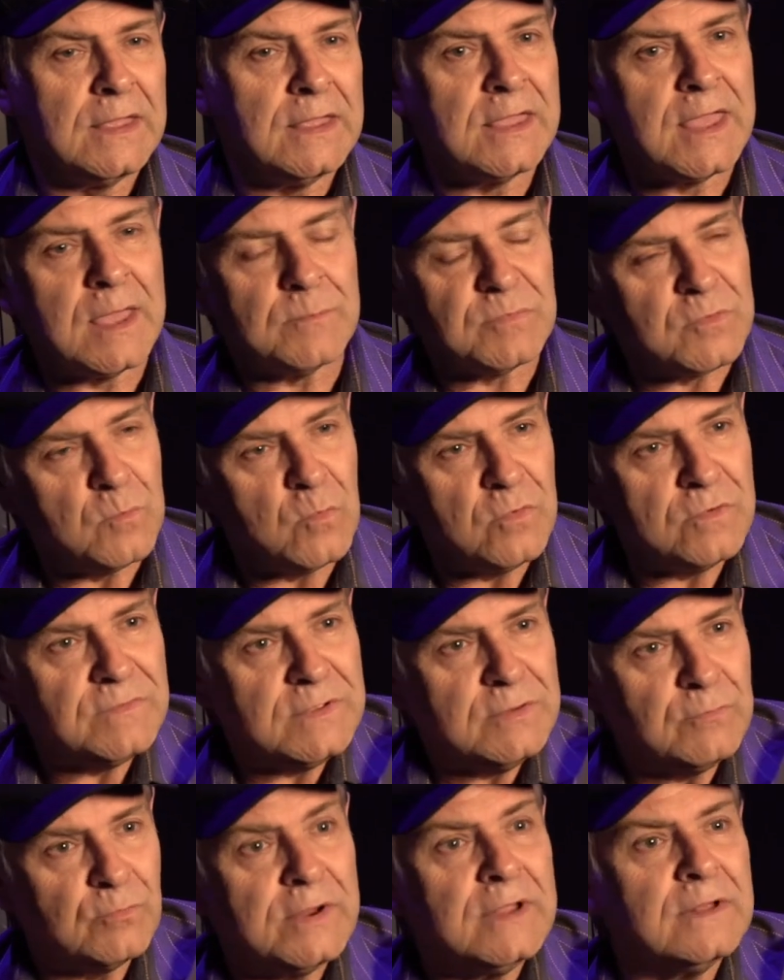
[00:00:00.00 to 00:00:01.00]
kept the
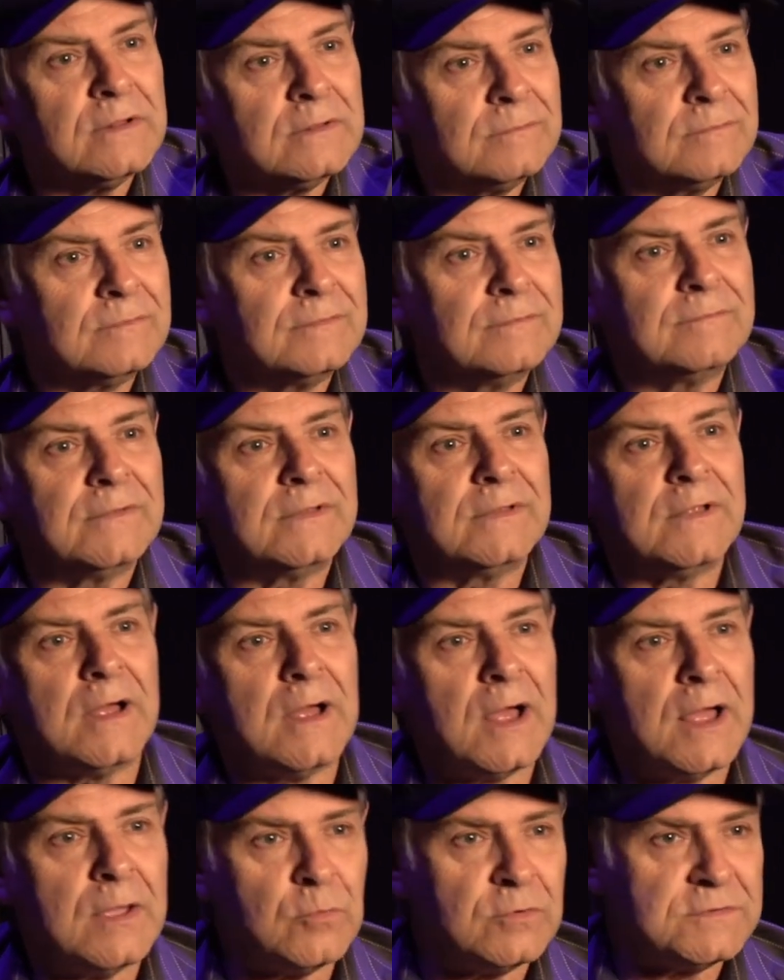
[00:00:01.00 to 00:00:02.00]
movie real.
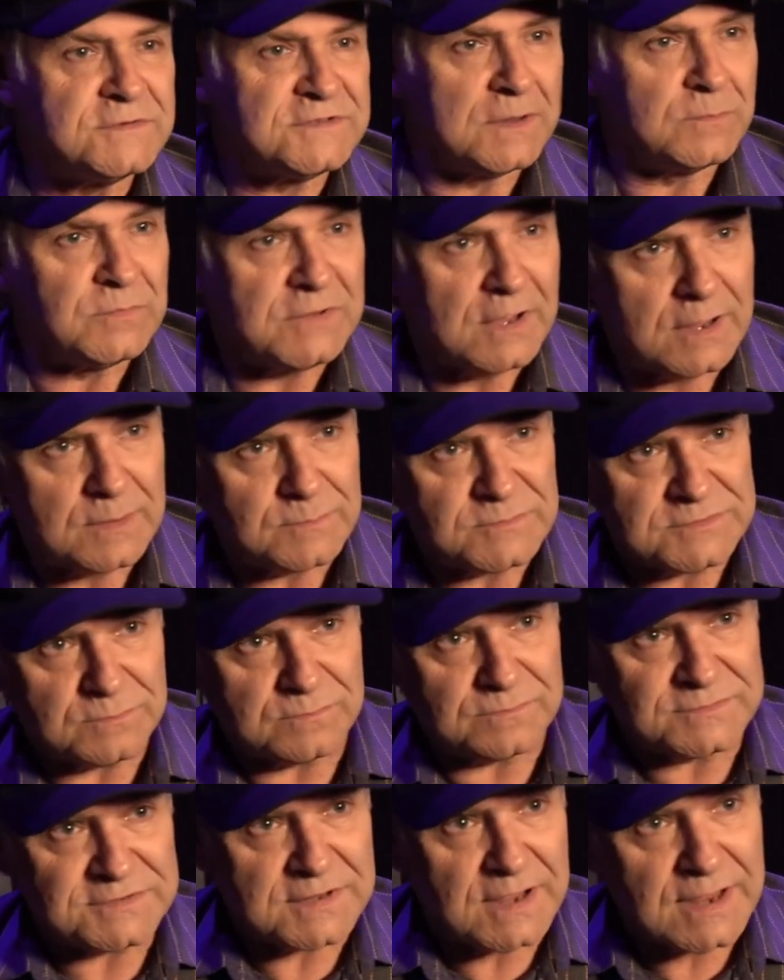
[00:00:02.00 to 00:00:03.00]
I would sometimes
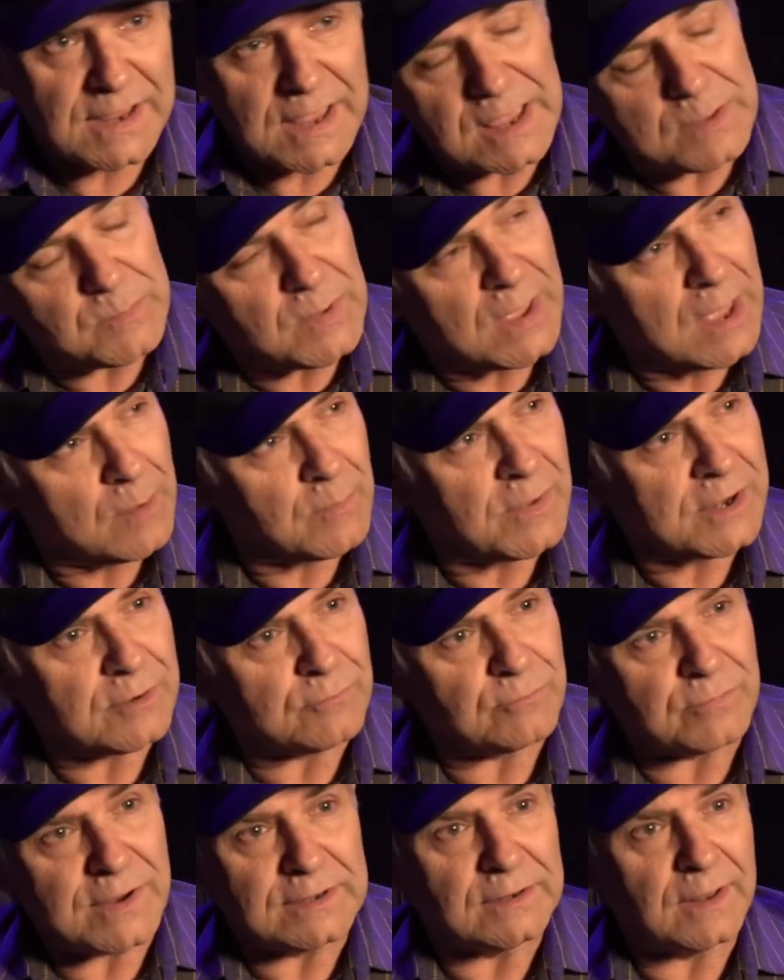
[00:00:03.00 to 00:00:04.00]
say, hey, but how about
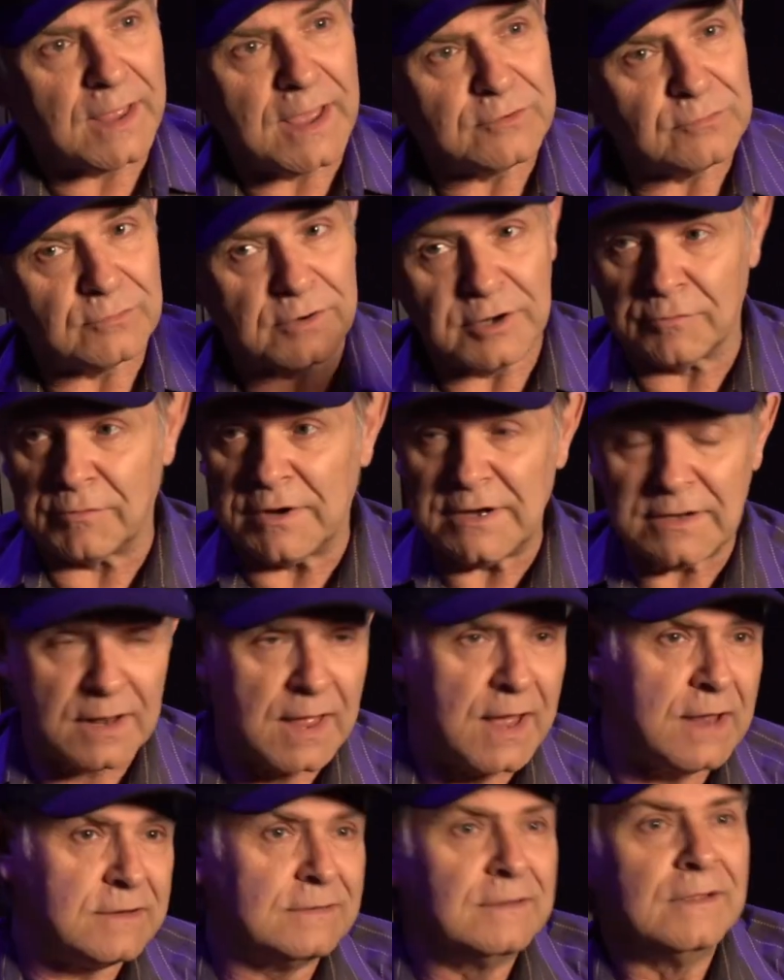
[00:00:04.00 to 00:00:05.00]
a red light or a green
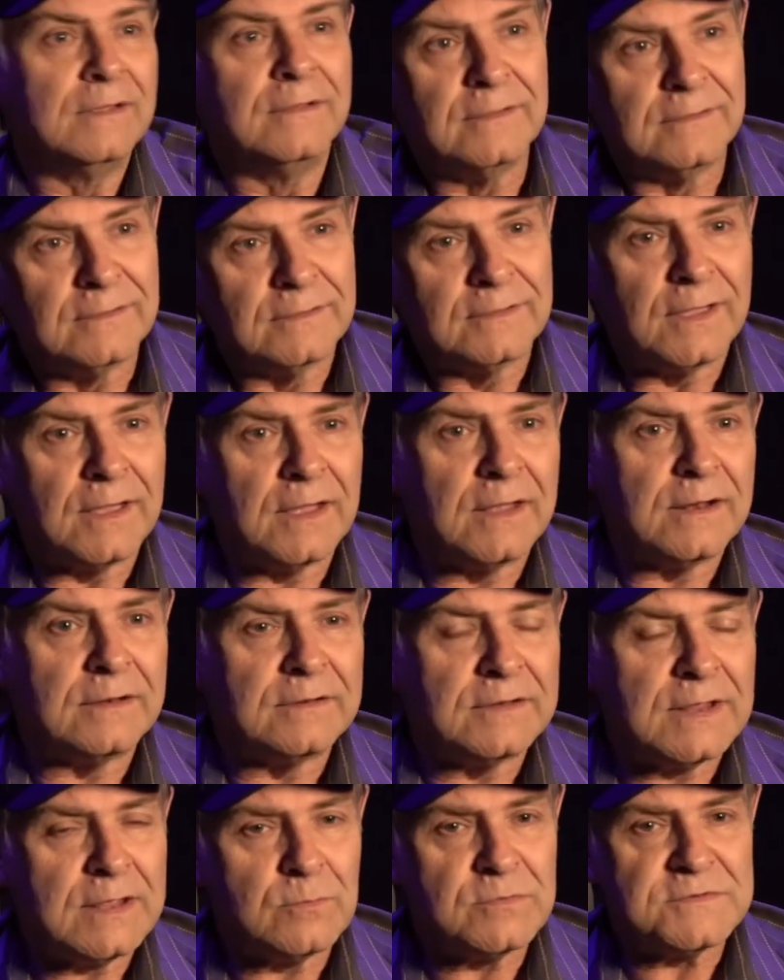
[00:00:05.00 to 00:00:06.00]
light?
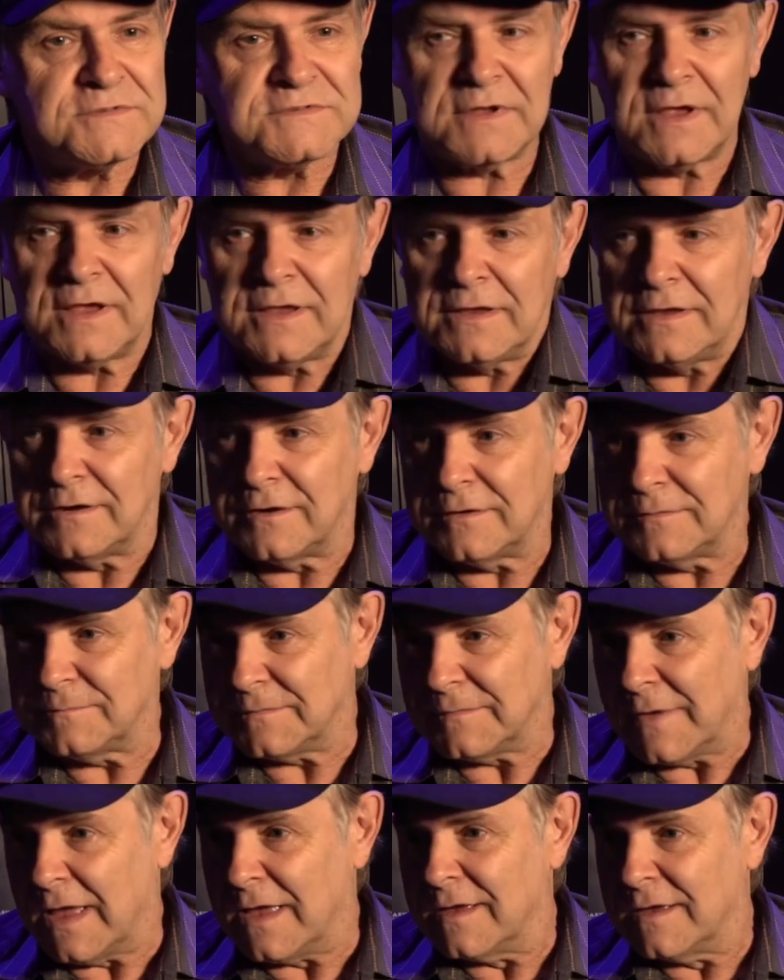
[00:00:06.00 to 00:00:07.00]
And he would say,
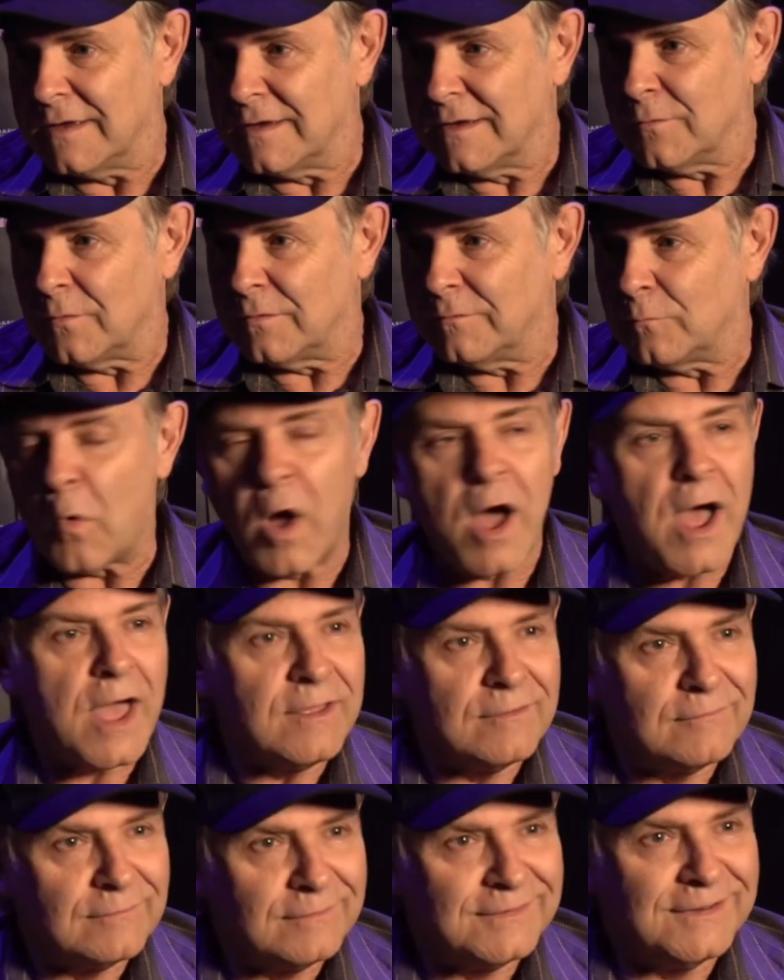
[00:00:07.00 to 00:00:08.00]

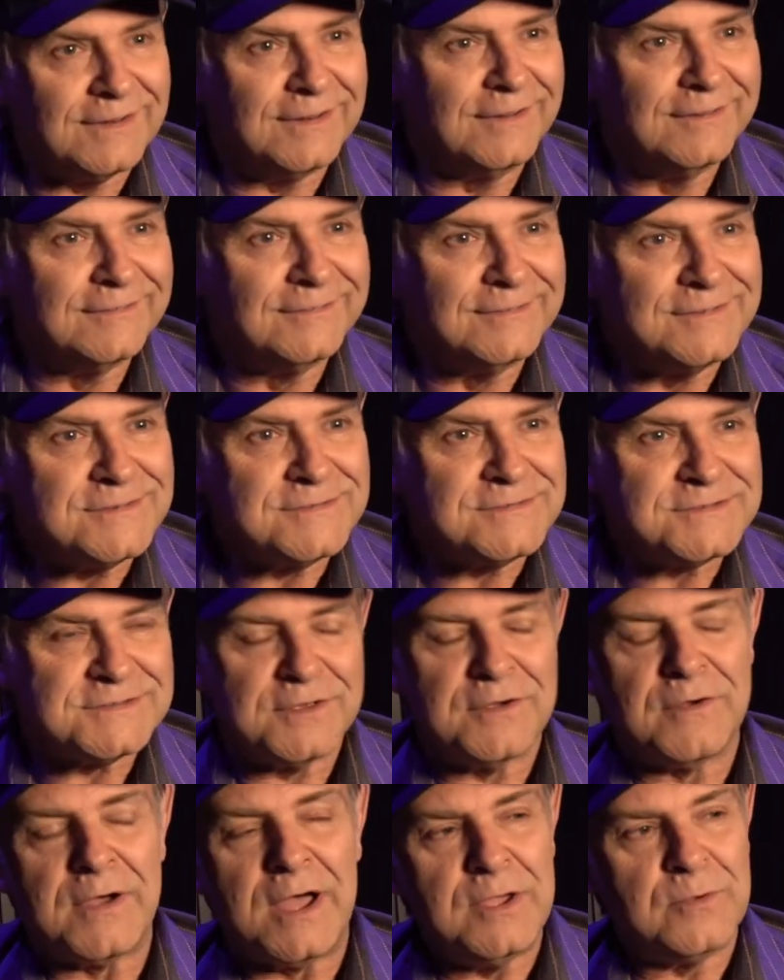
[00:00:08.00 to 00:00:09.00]
why?
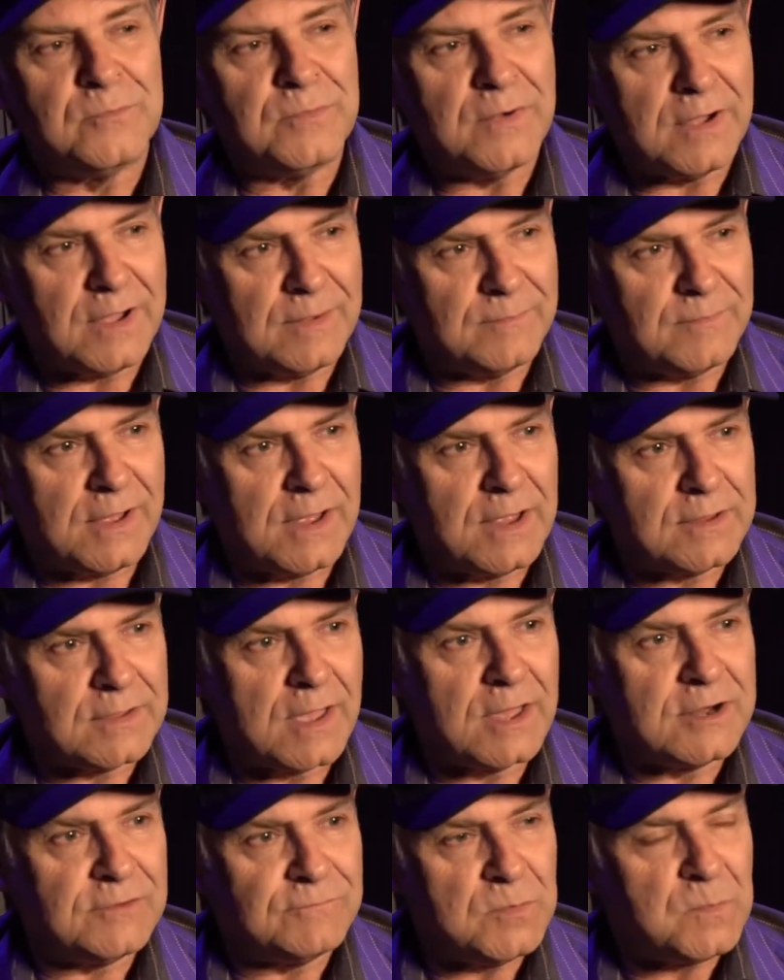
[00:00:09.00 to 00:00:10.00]
So I
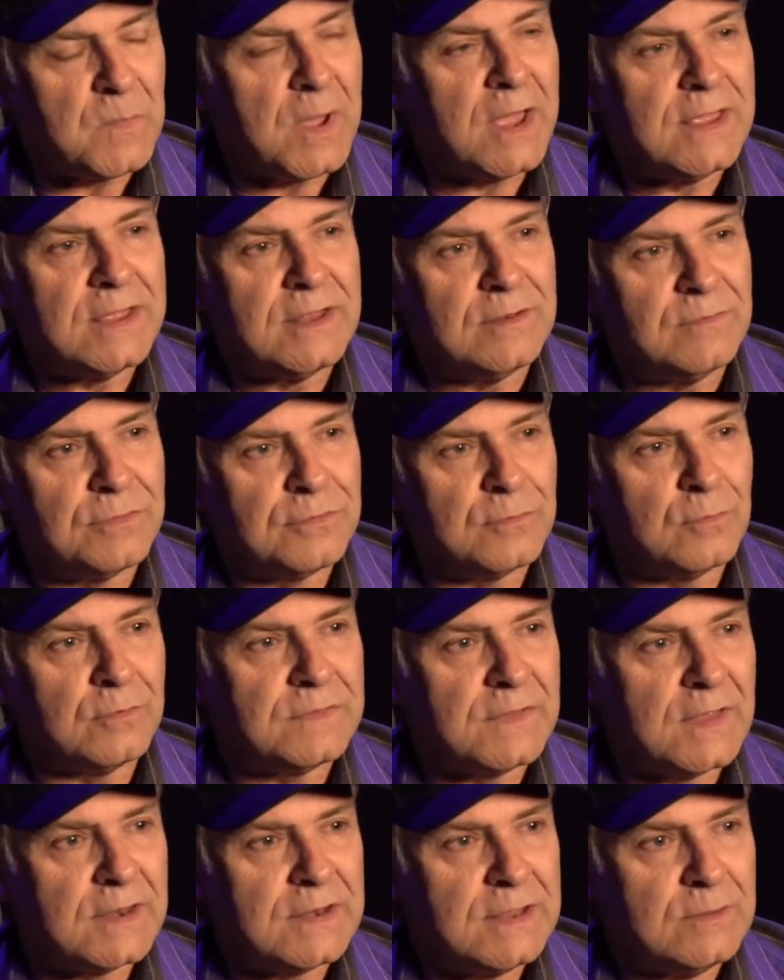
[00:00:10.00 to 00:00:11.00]
kind of in my head
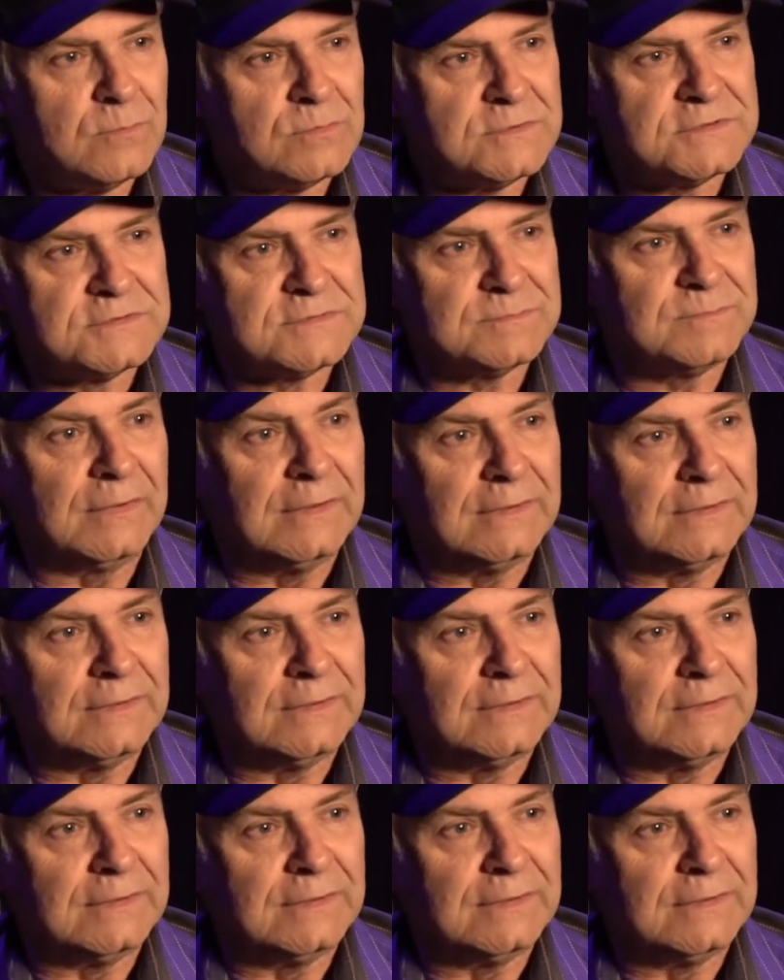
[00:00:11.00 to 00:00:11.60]
thought that he was